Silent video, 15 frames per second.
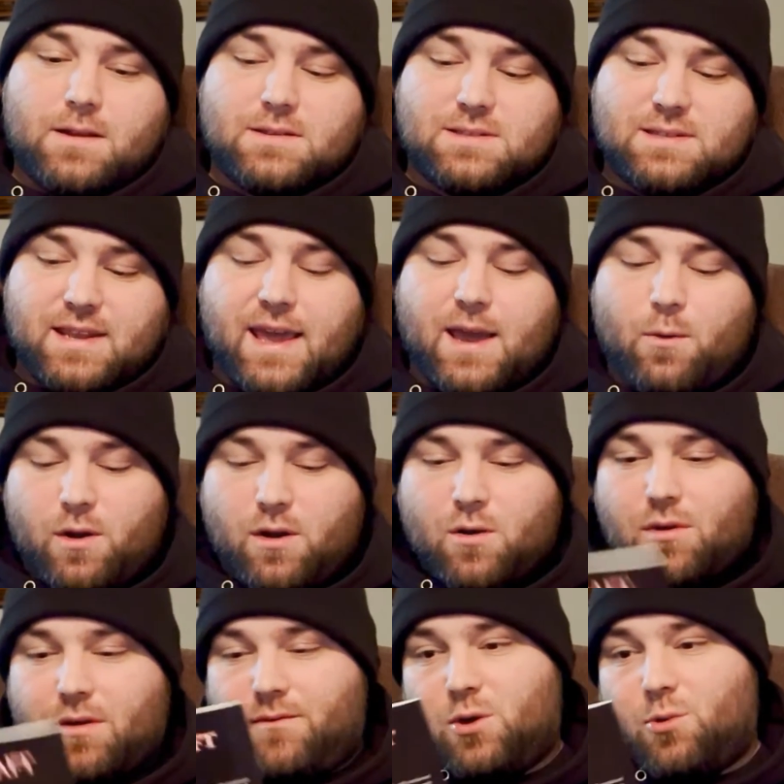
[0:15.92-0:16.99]
today we are
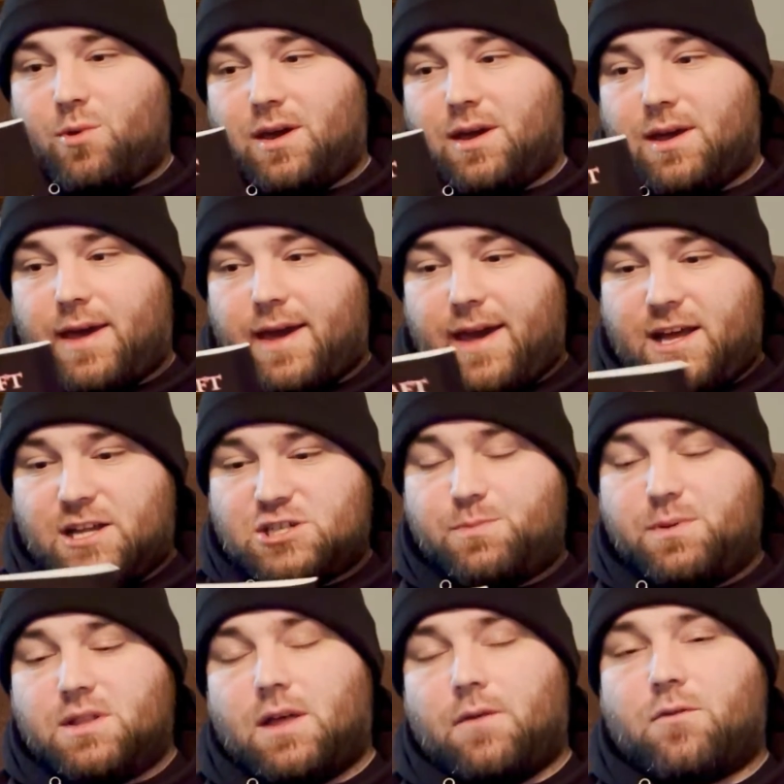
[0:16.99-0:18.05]
reviewing
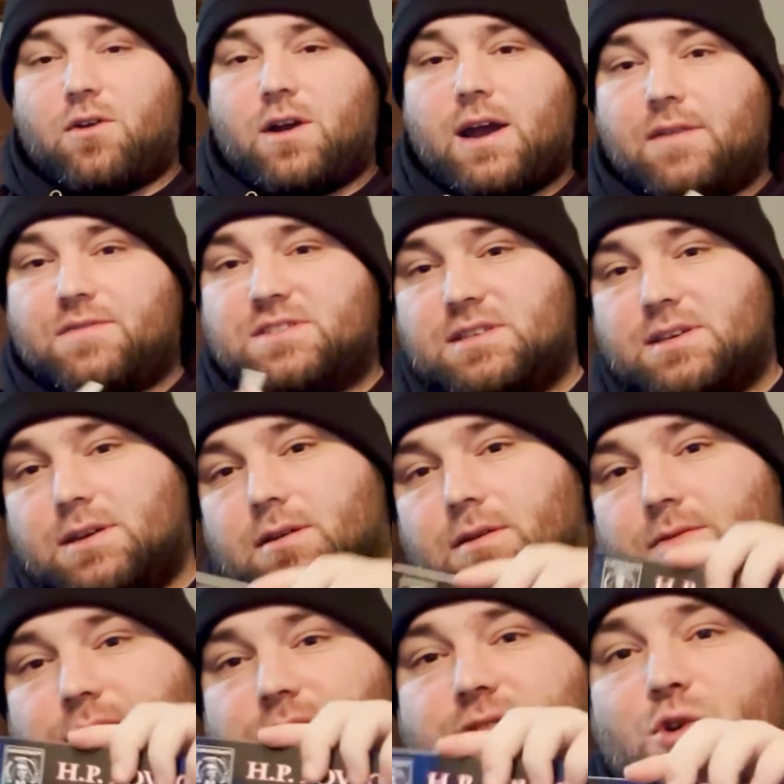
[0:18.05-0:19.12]
H.P. Lovecraft's
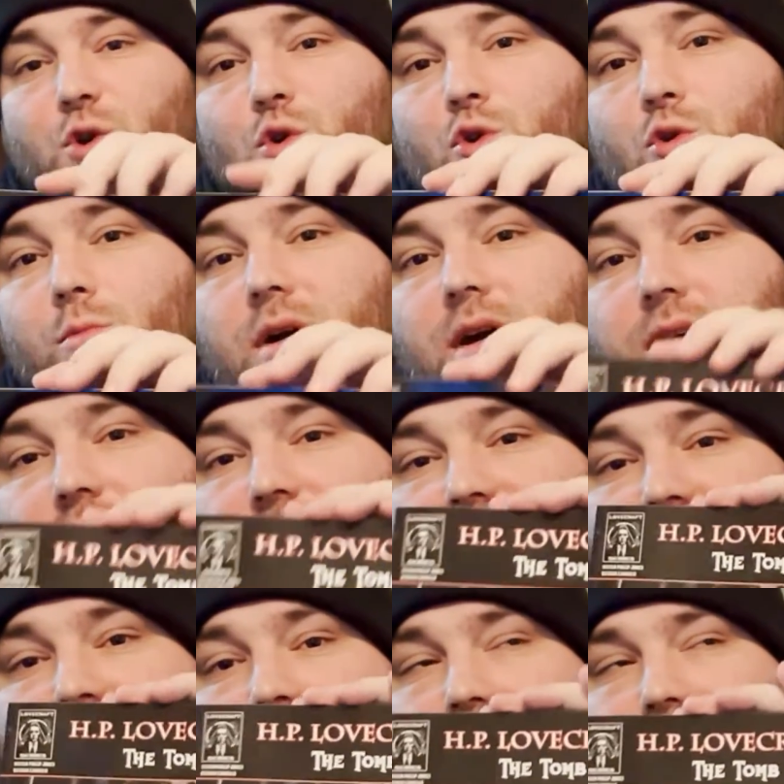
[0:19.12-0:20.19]
The Tomb. It's
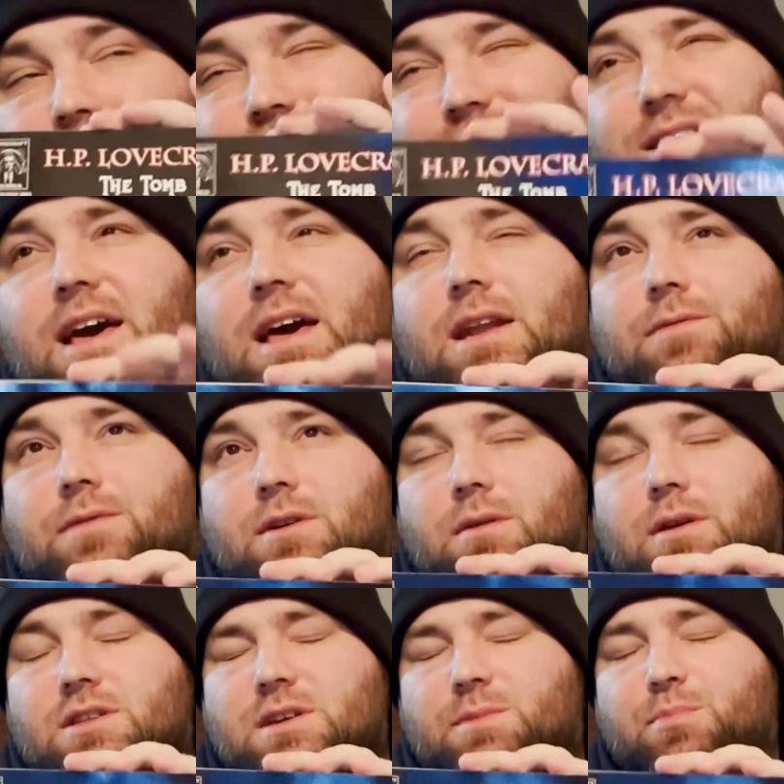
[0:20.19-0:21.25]
a
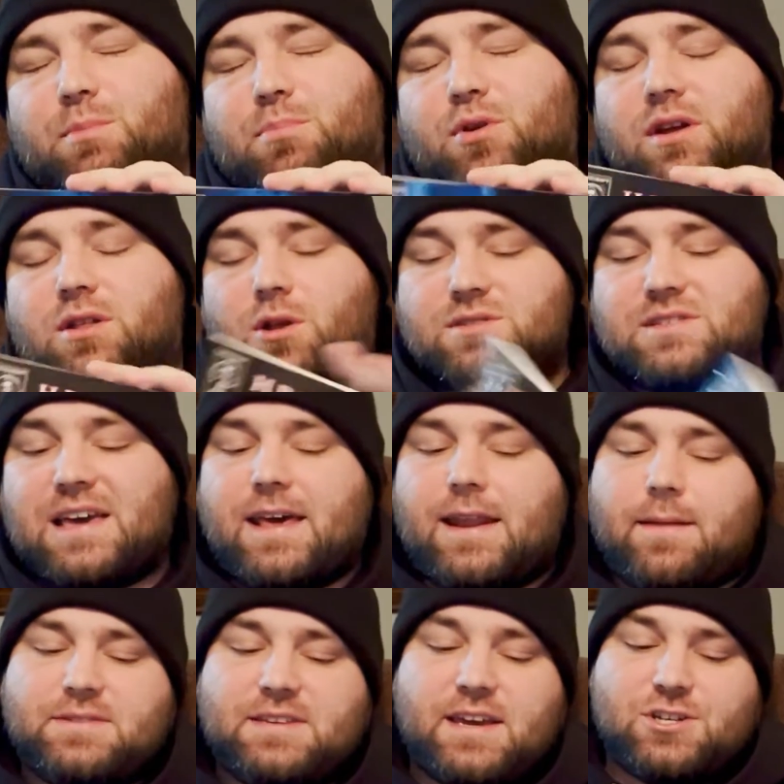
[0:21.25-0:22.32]
pretty close
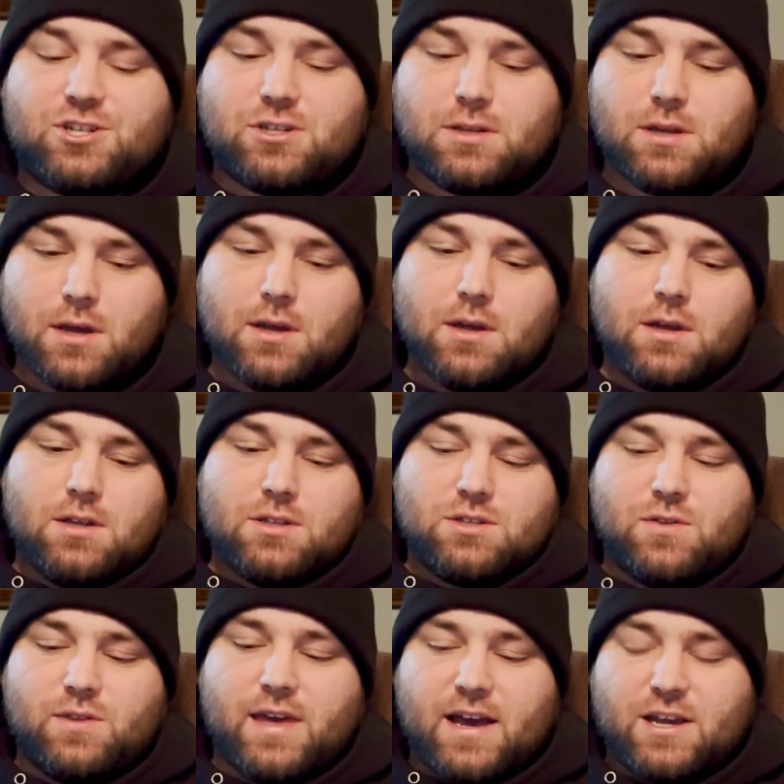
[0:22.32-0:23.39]
adaptation
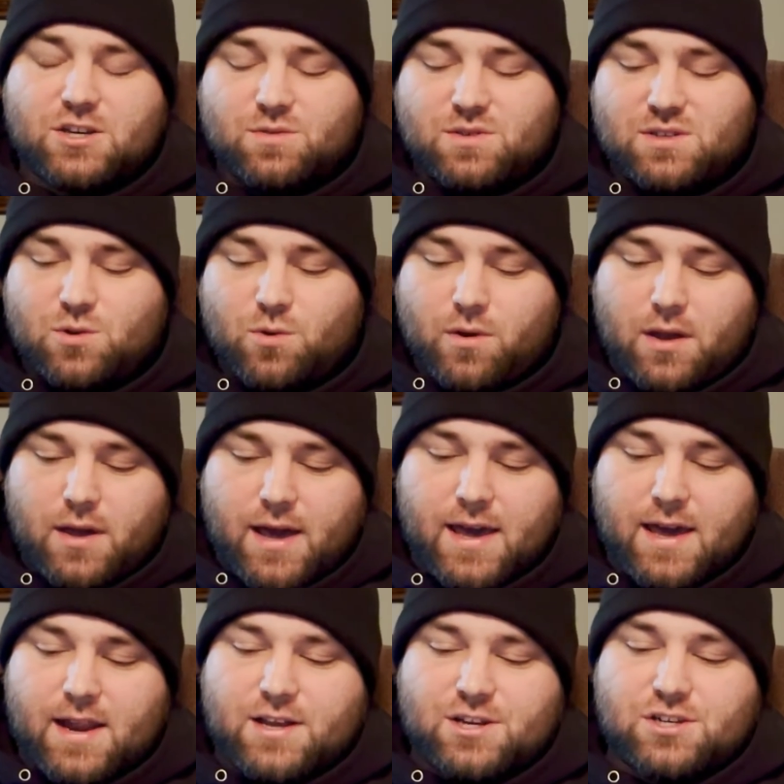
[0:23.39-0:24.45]
to the actual story. I
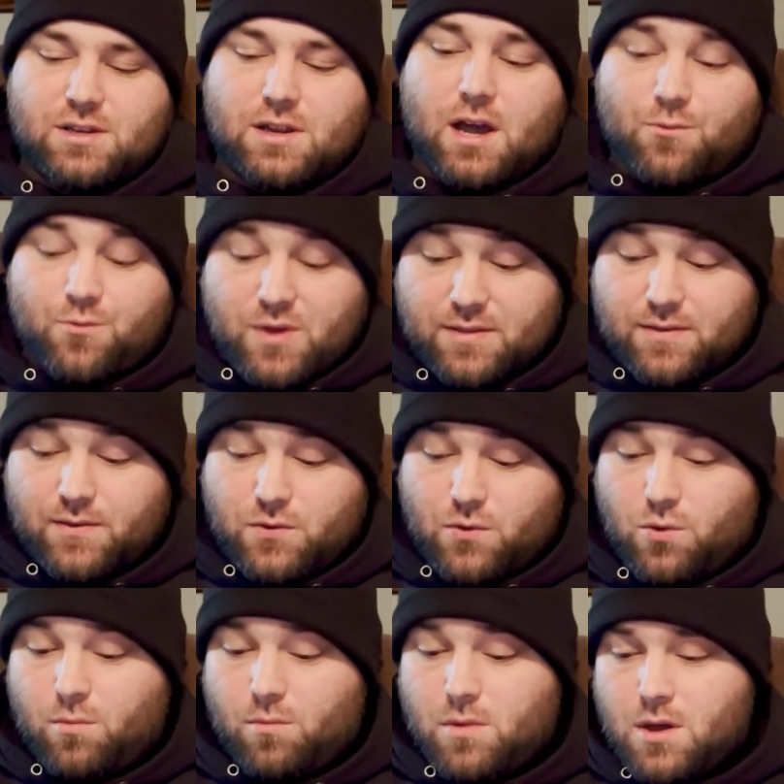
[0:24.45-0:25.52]
had actually not read The
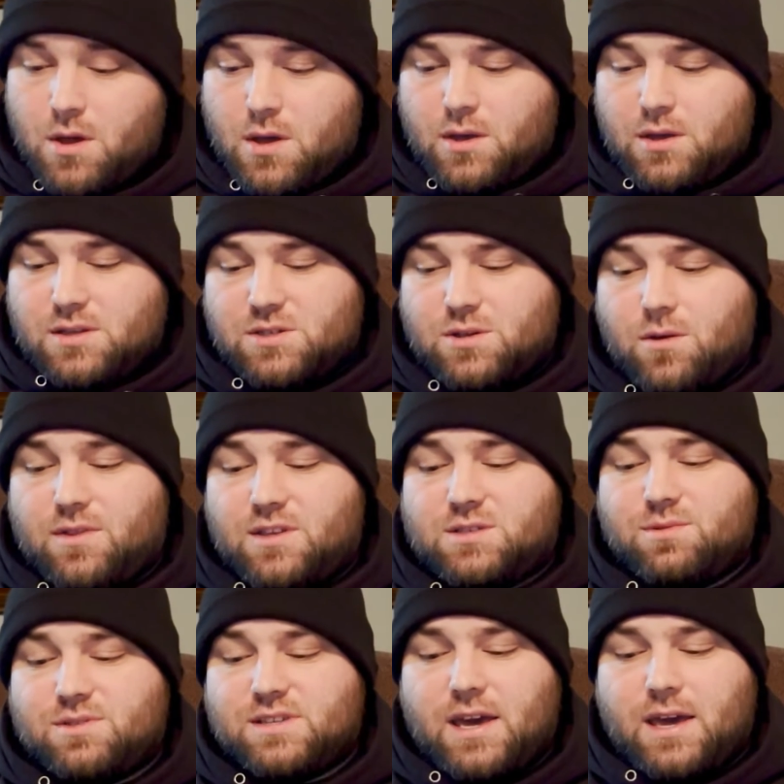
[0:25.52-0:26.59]
Tomb, so this
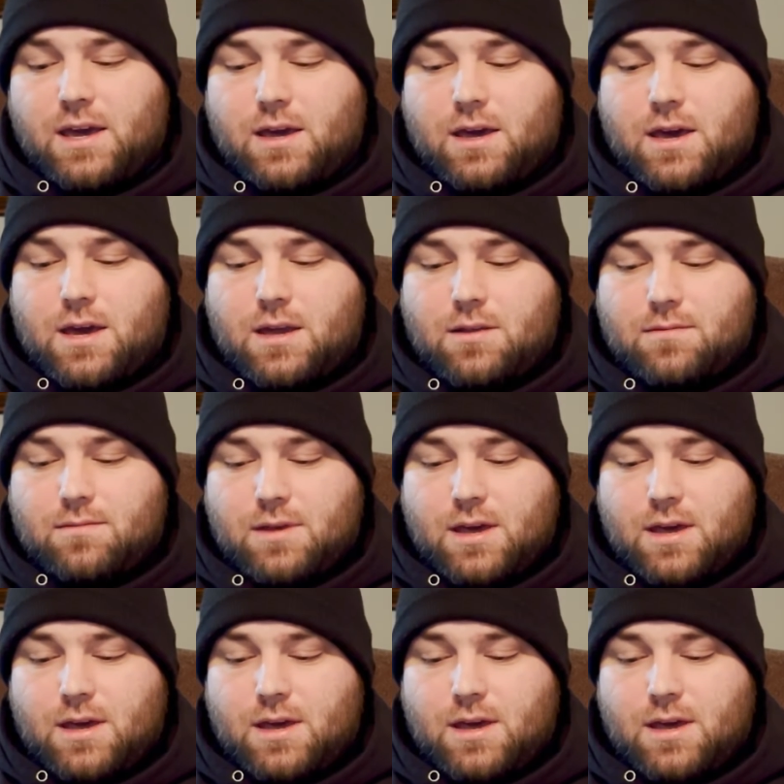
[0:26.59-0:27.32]
was a